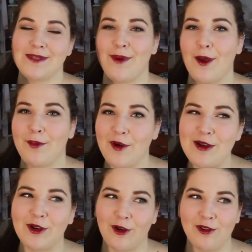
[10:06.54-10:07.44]
It's about a boy
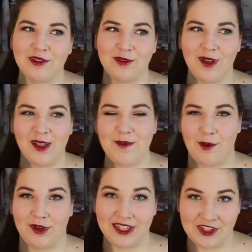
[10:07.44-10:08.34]
and a girl who develop
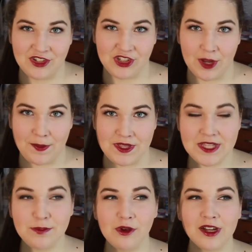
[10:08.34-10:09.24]
a relationship, and
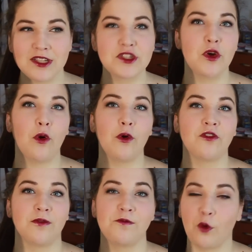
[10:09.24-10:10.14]
this book is told
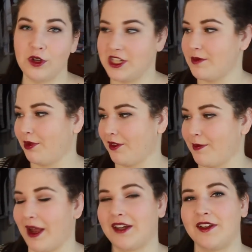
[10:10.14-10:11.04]
from 14
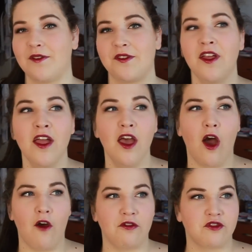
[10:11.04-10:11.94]
perspectives
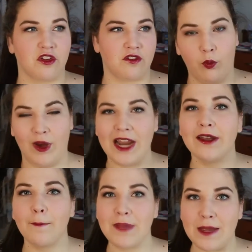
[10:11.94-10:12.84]
of just
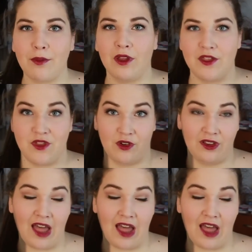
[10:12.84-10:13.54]
random people in their